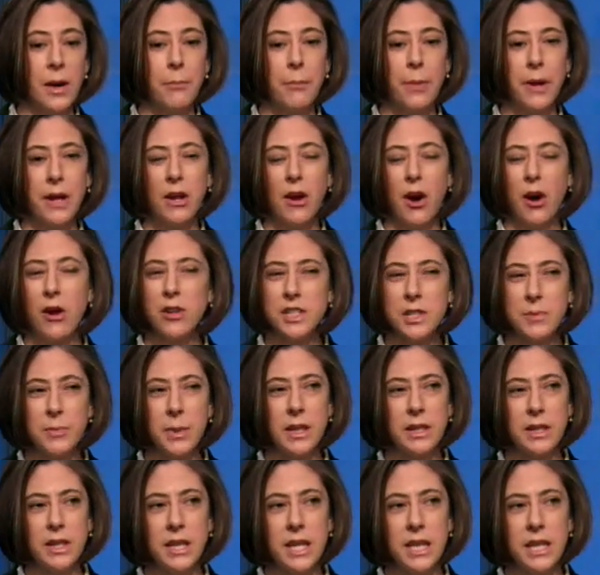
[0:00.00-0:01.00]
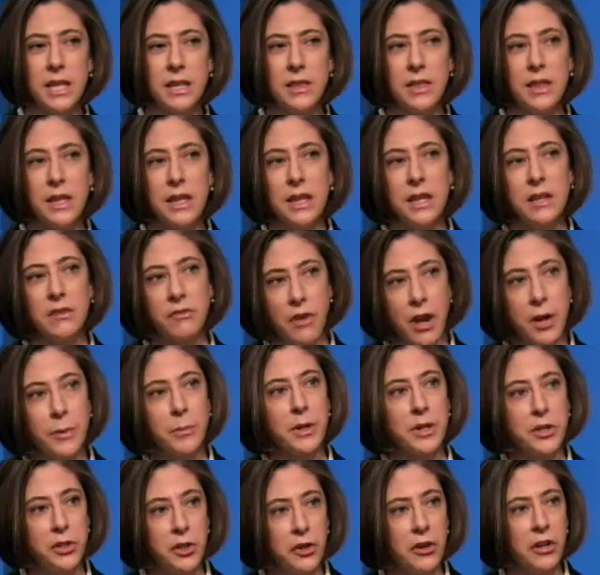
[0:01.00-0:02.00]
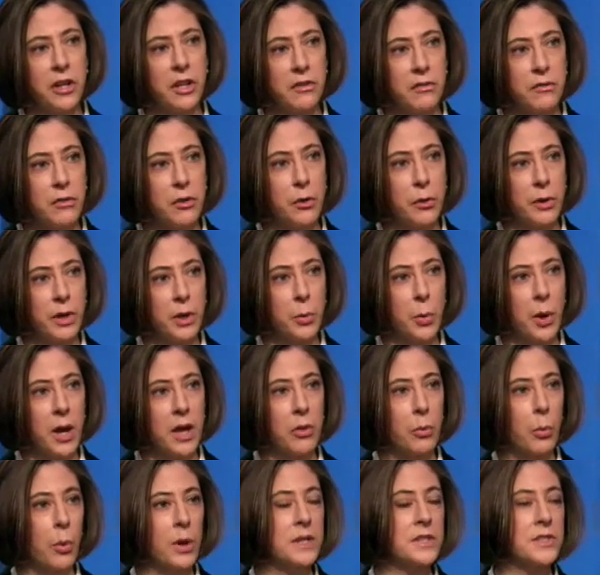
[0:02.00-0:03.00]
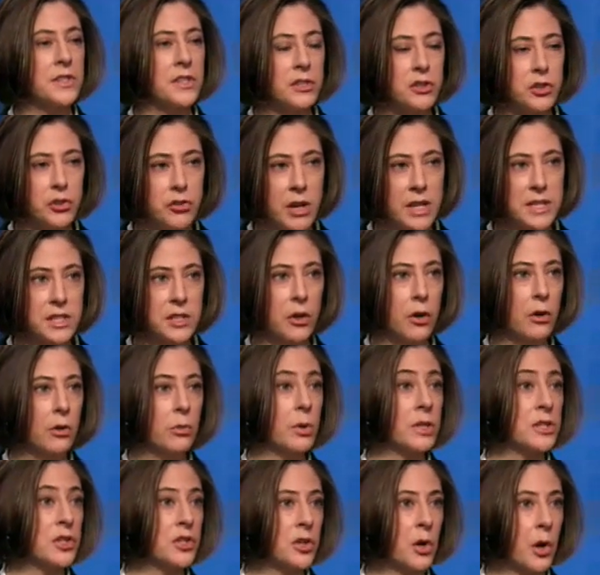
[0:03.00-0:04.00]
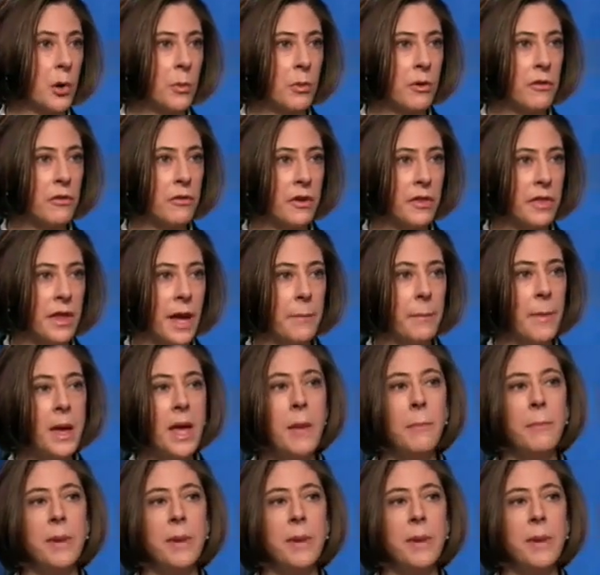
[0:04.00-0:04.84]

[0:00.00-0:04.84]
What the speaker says: But ultimately, the environment you're interviewing with, what is their dress code, what's normal for them,